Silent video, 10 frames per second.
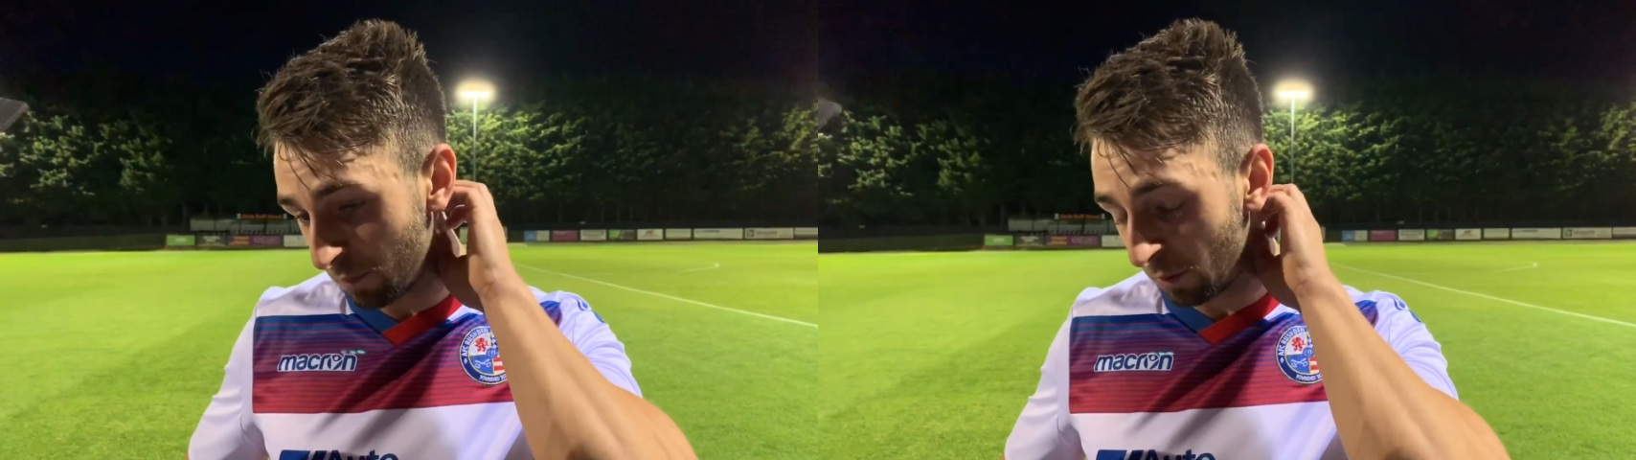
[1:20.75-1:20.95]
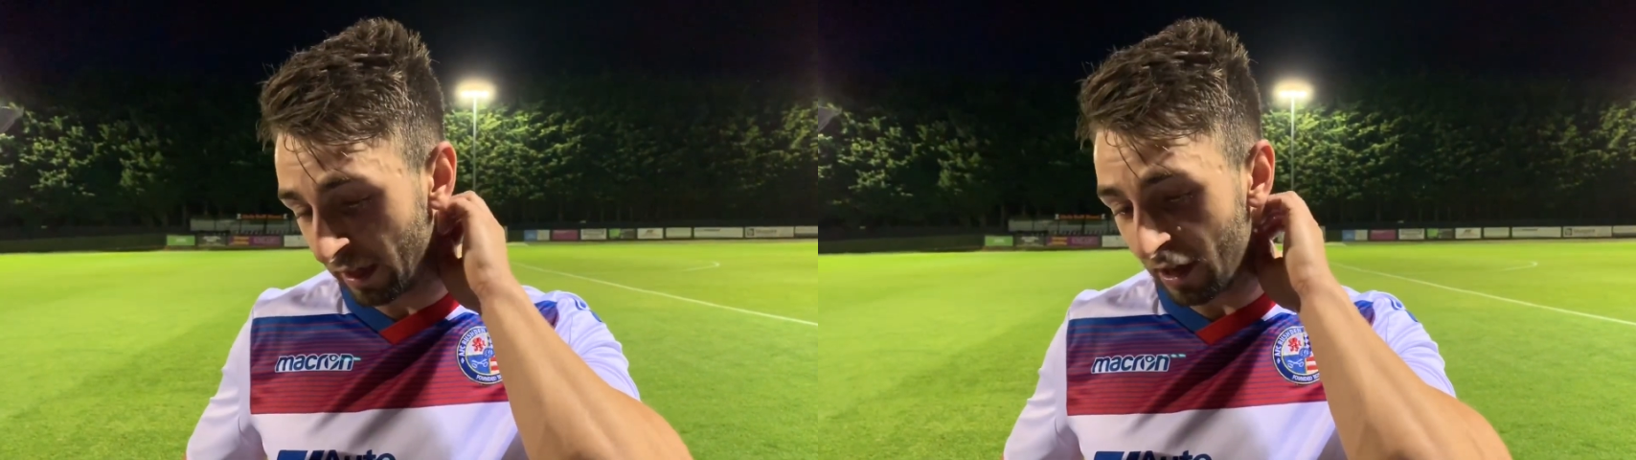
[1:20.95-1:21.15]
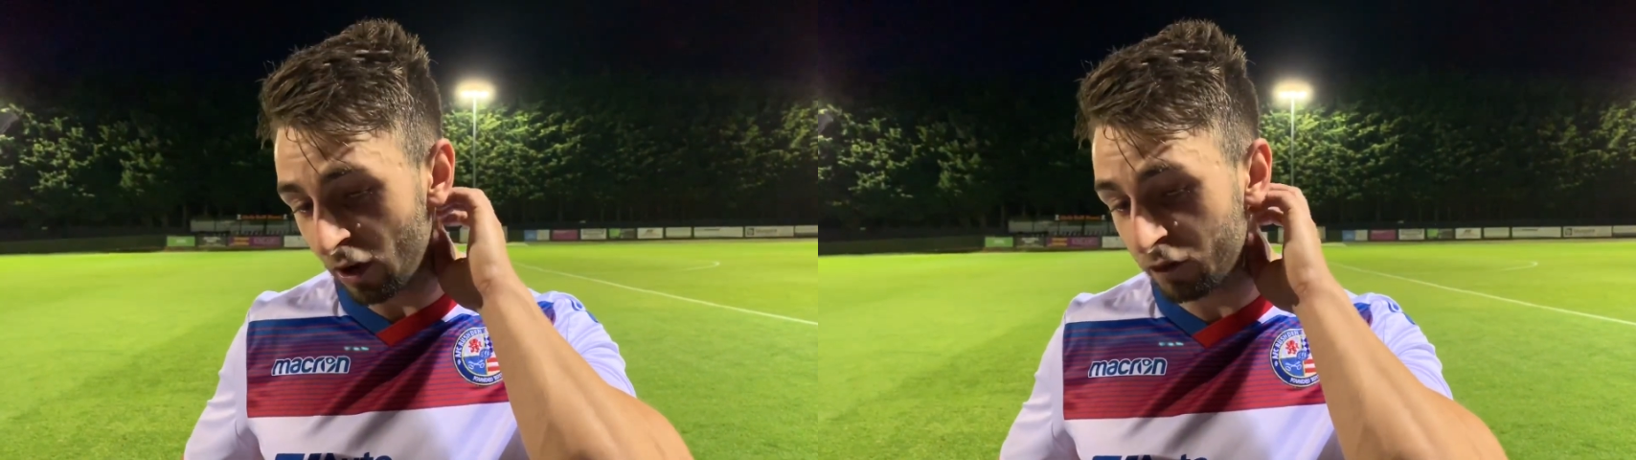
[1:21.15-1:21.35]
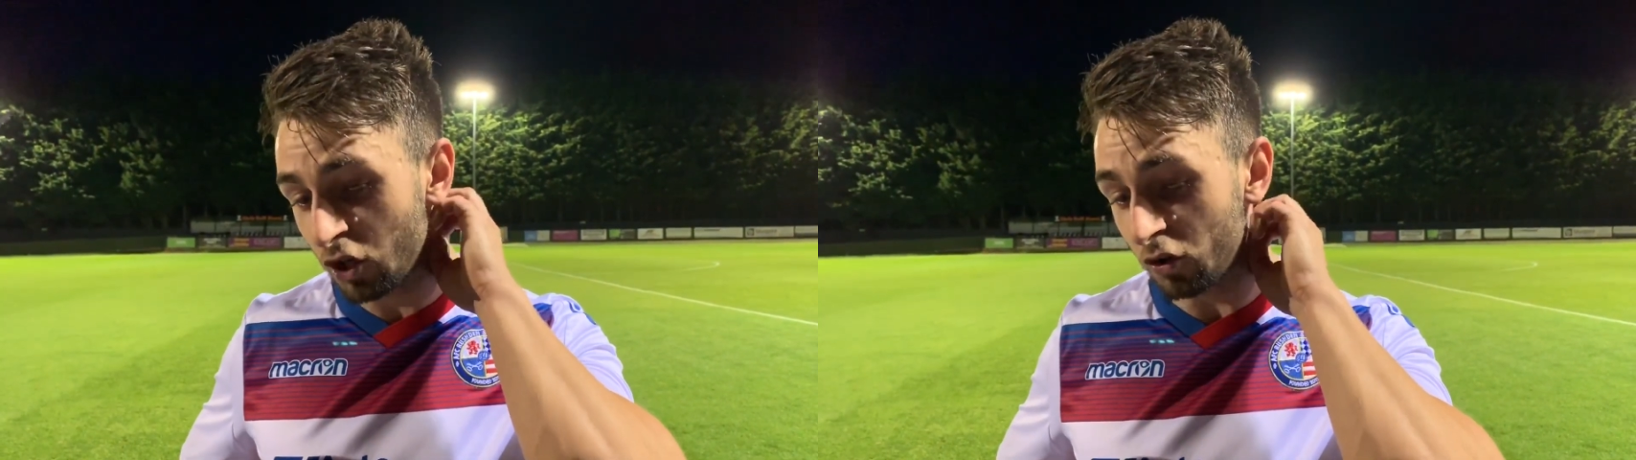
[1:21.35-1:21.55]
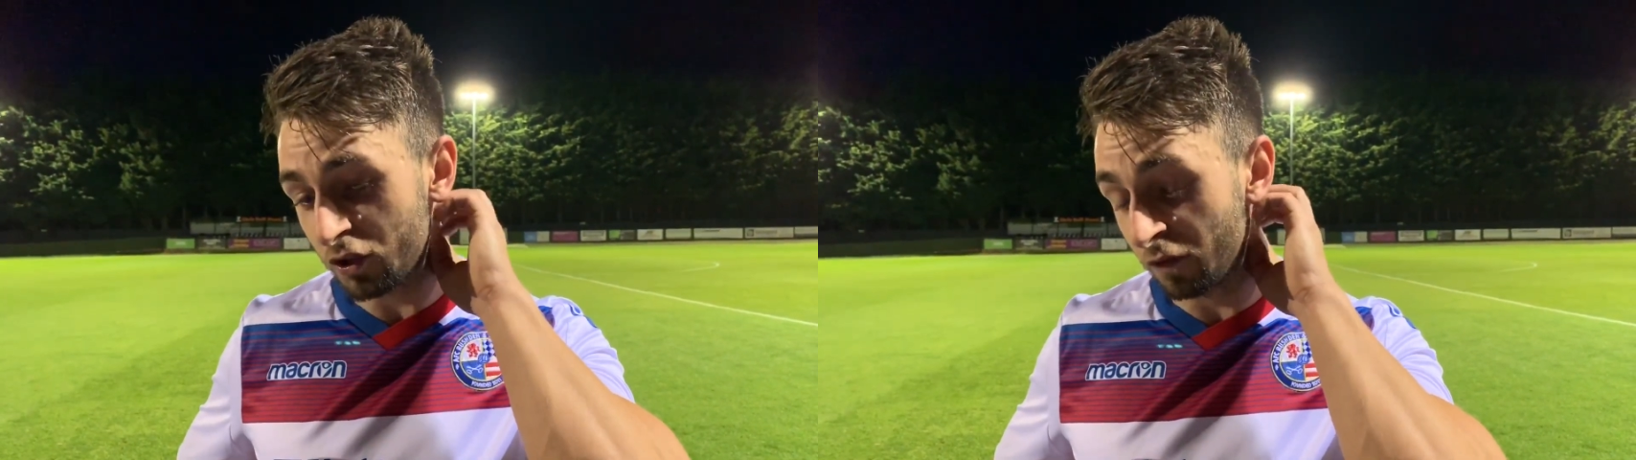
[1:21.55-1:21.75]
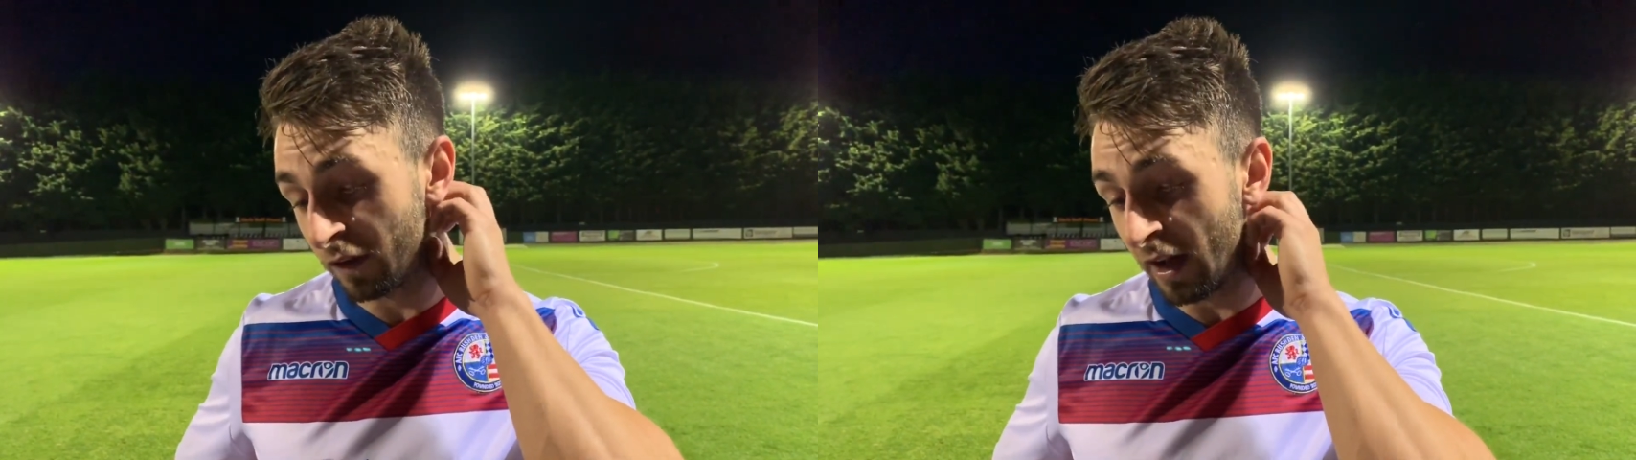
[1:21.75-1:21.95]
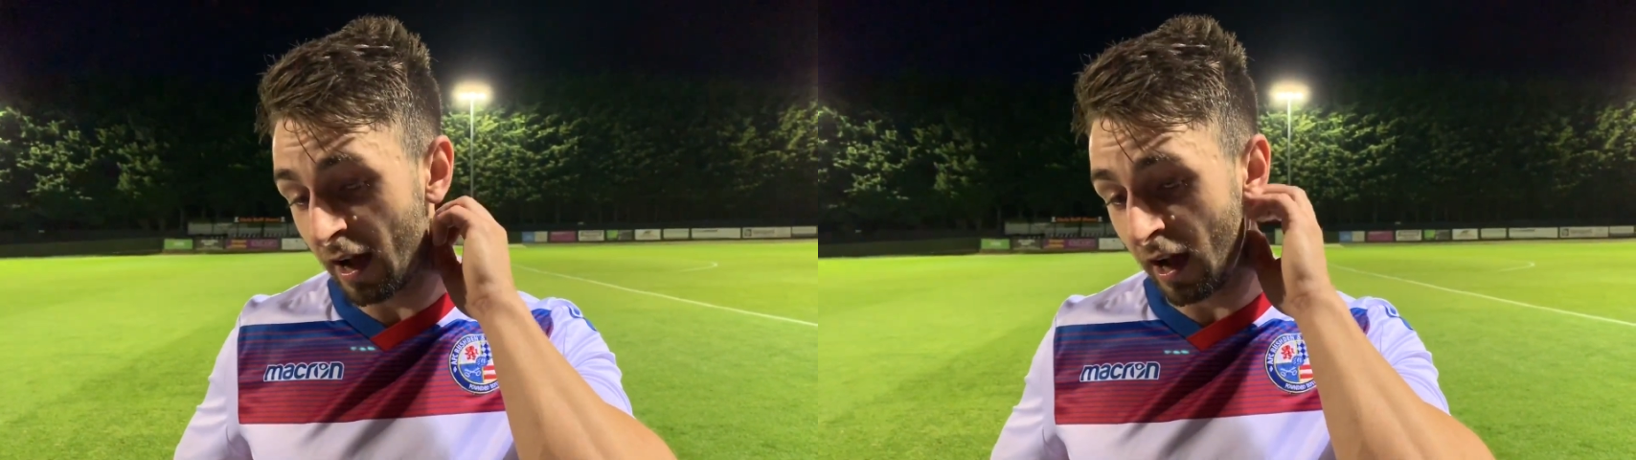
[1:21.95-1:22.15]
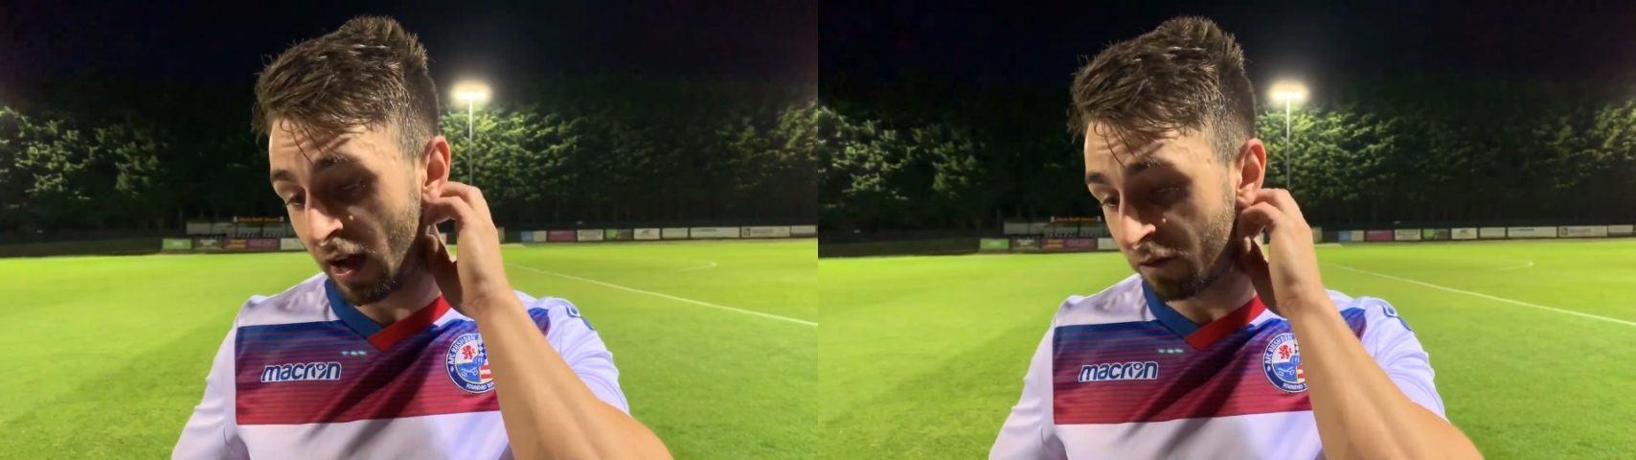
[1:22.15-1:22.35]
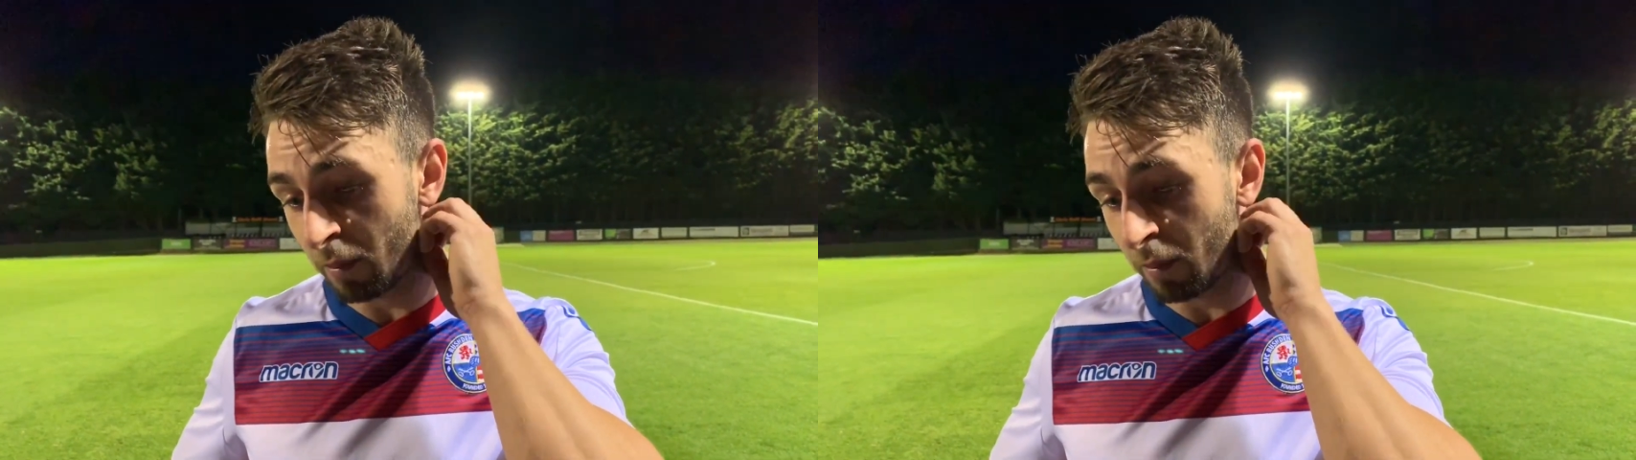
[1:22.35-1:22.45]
probably get enough shots off in that half,